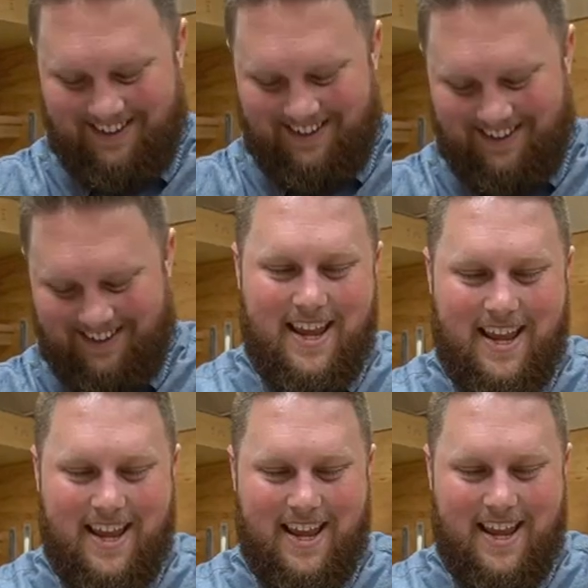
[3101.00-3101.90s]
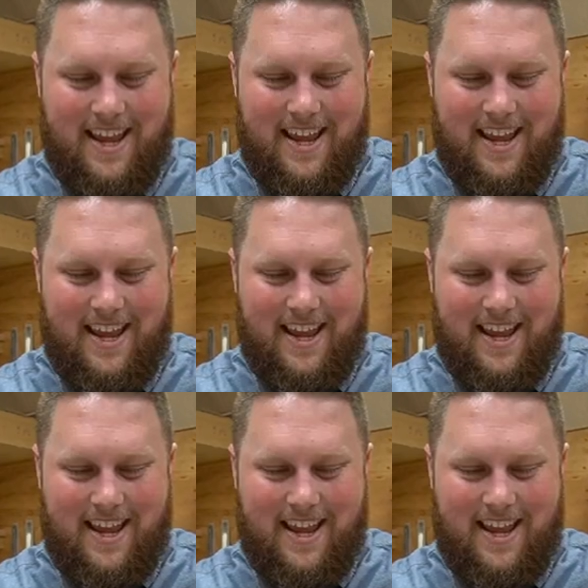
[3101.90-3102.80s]
But yeah, I, I saw a
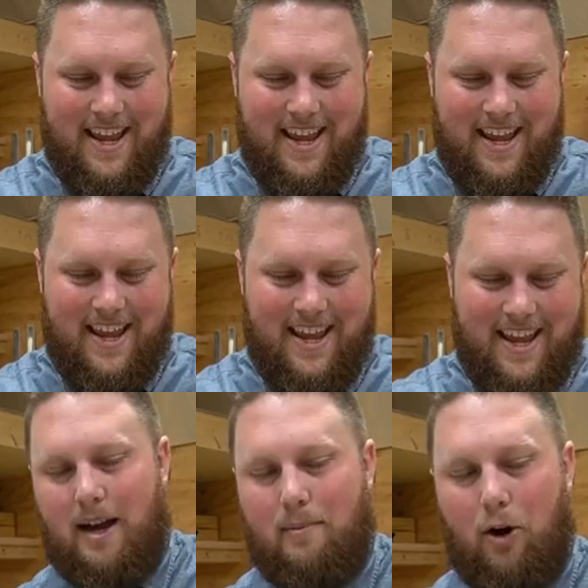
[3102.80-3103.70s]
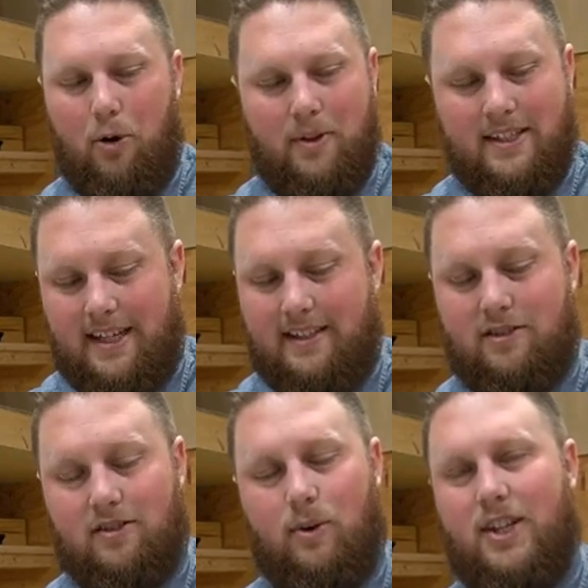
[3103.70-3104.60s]
comment like that. So I'm hoping this
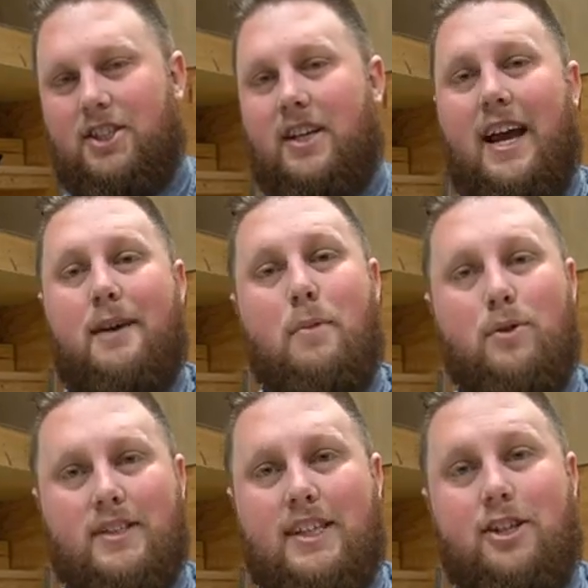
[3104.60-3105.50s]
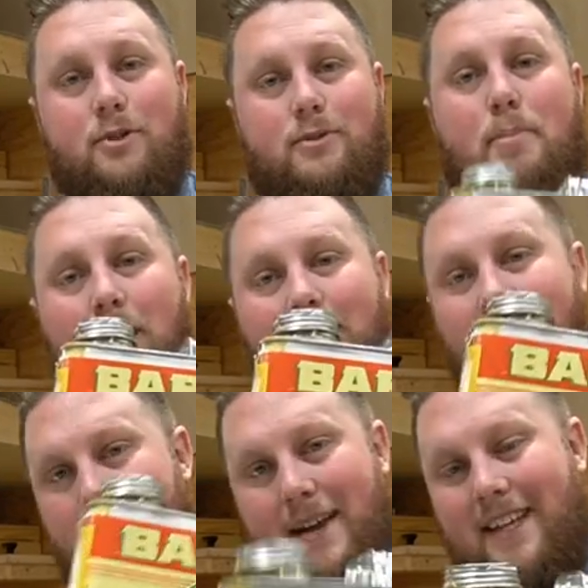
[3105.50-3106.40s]
answers the question. I mostly use Barge
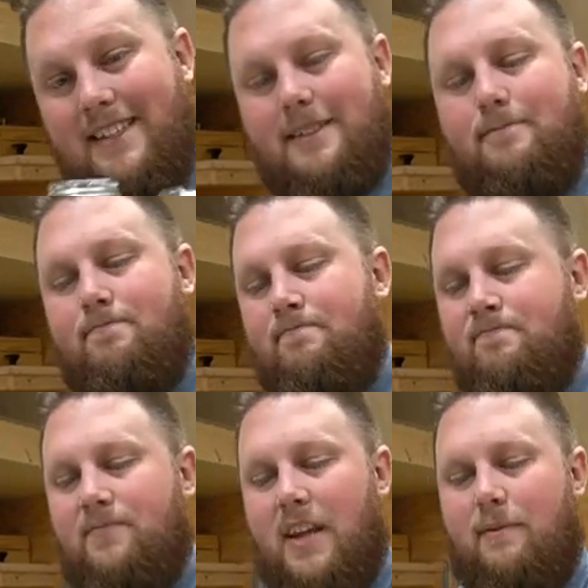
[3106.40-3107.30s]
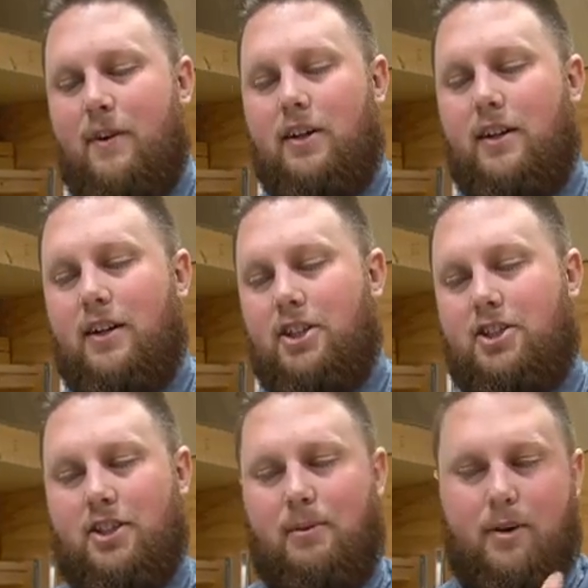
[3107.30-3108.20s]
Cement, if you're
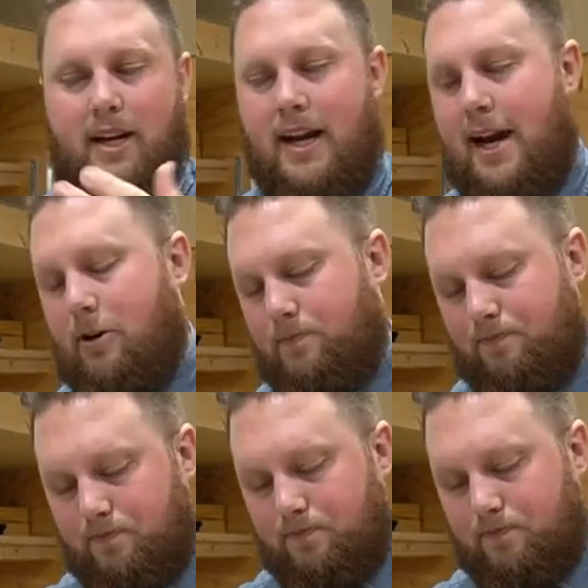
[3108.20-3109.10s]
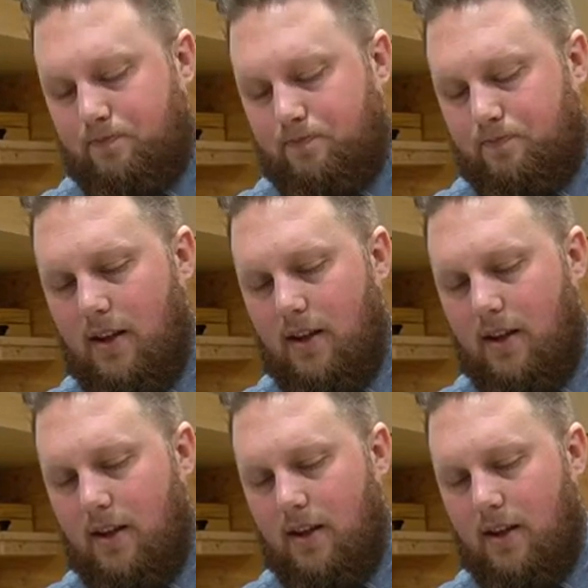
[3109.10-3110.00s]
just jumping in now,
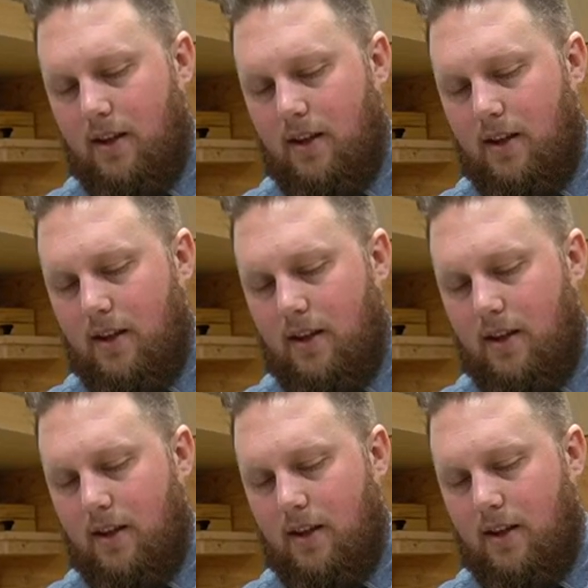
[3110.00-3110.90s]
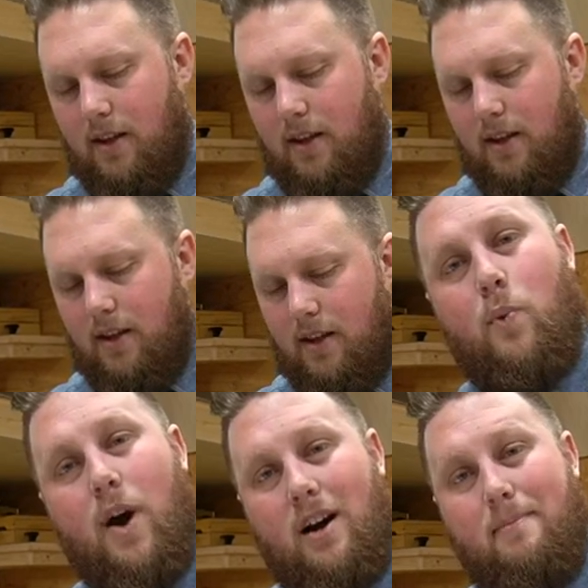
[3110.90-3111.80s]
um, or Eco-Weld, which is the
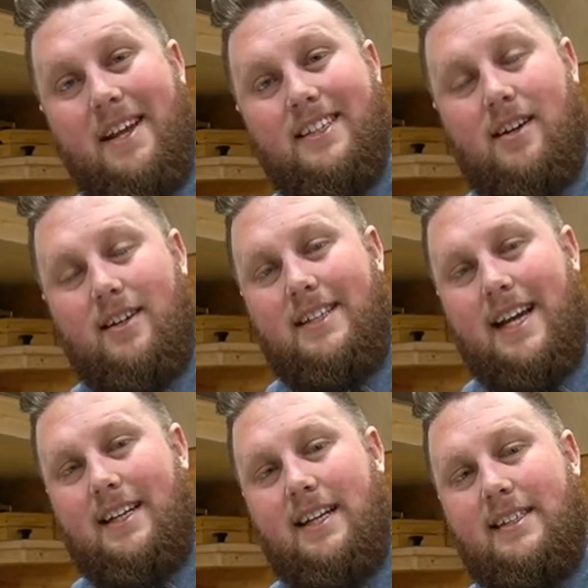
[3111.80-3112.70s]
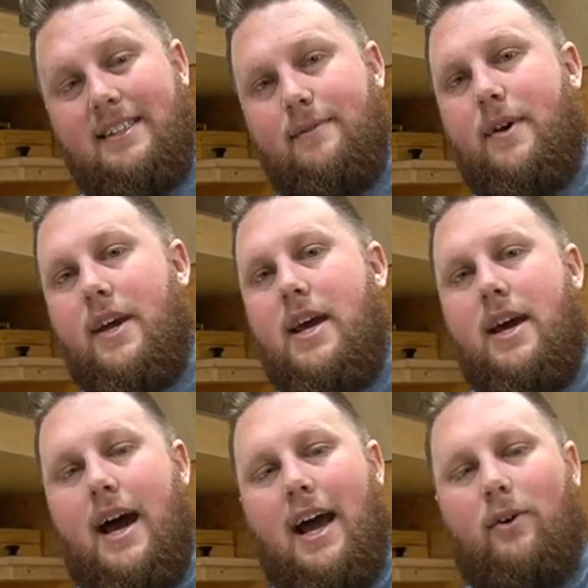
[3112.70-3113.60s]
water-based contact adhesive.
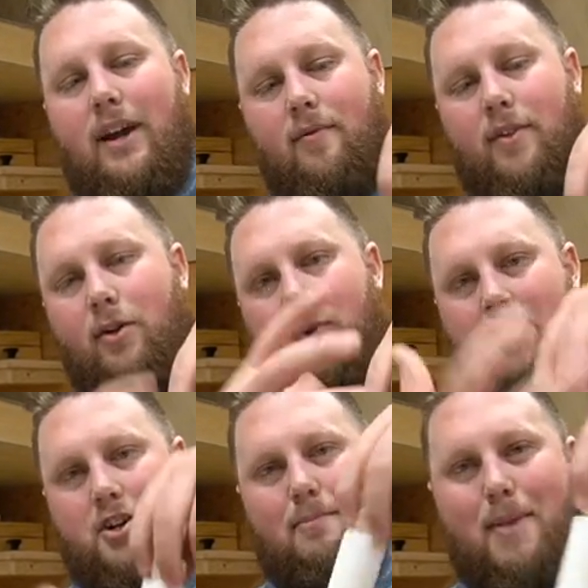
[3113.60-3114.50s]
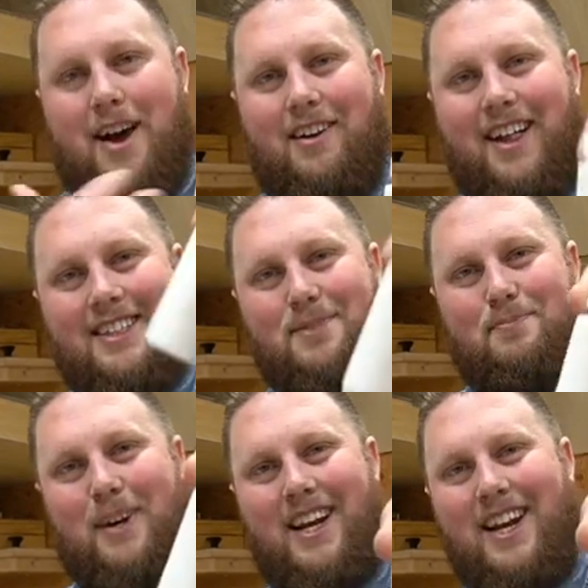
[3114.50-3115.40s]
I don't have the original bottle. I just
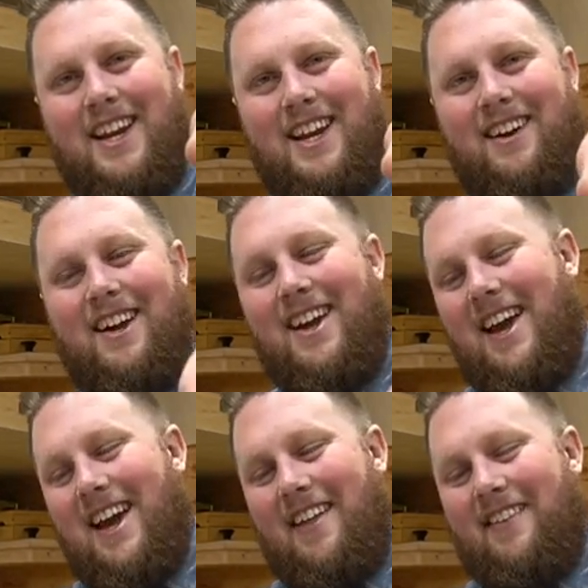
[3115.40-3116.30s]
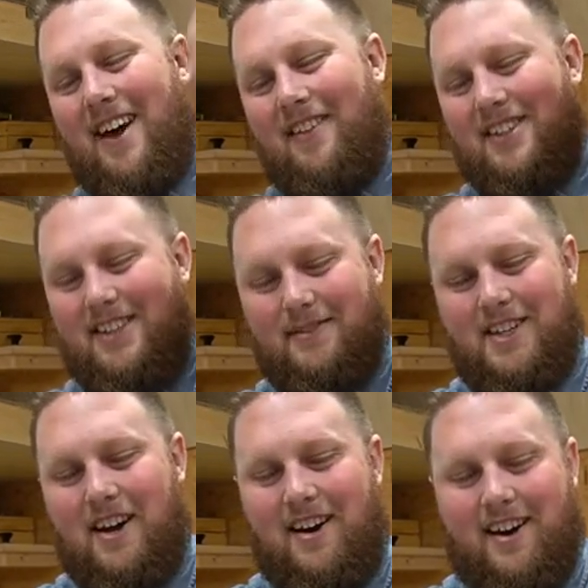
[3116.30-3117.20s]
put it in here and the other stuff's
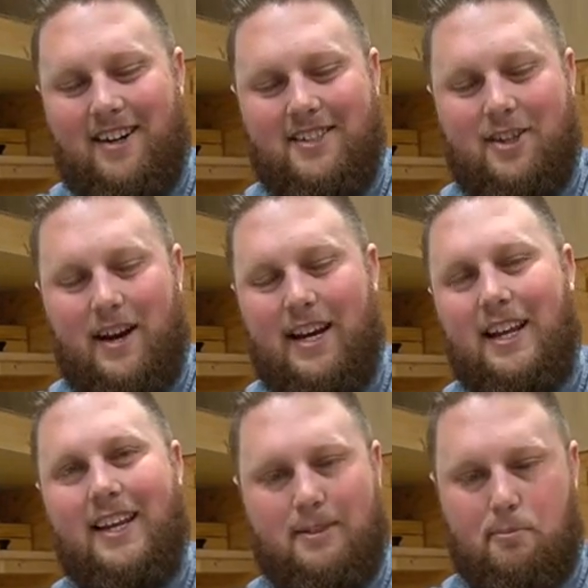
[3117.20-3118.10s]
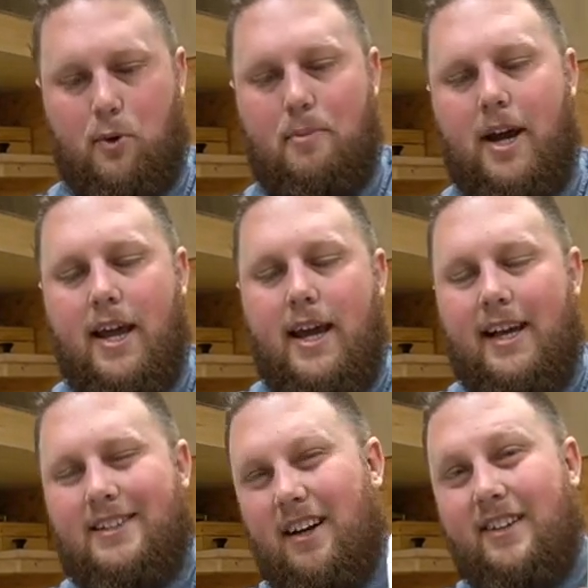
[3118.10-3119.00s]
gone, so I need to get some more. But
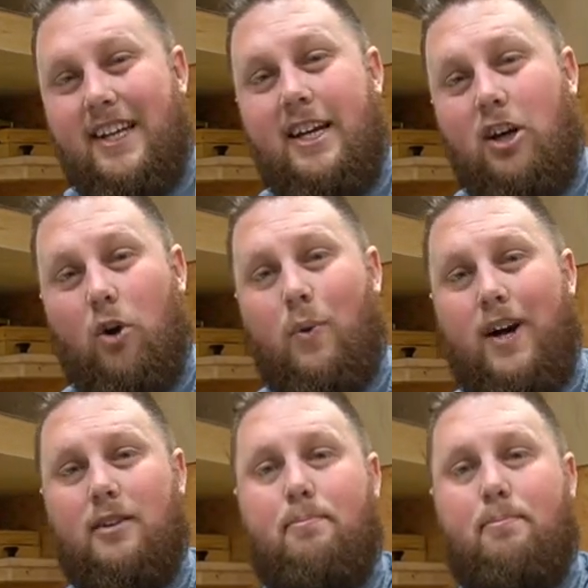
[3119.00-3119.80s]
it's called Eco-Weld.